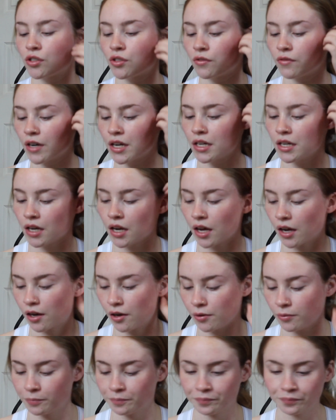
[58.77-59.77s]
So right
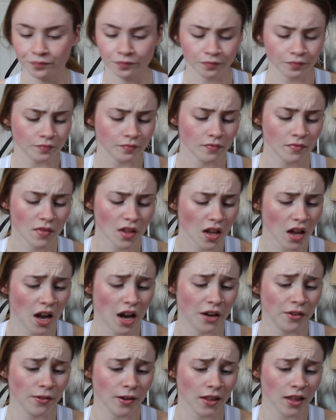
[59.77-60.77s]
now,
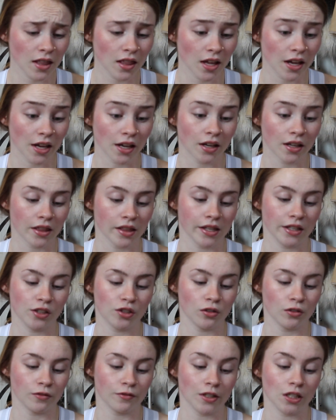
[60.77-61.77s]
I really like the
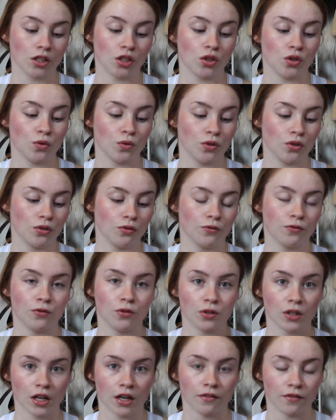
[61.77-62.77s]
Too Faced Dewy
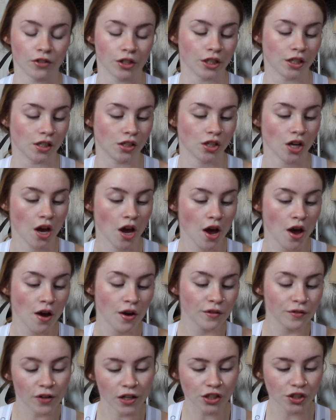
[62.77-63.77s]
Full Coverage
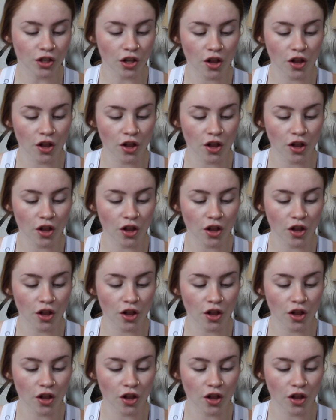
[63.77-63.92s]
Fresh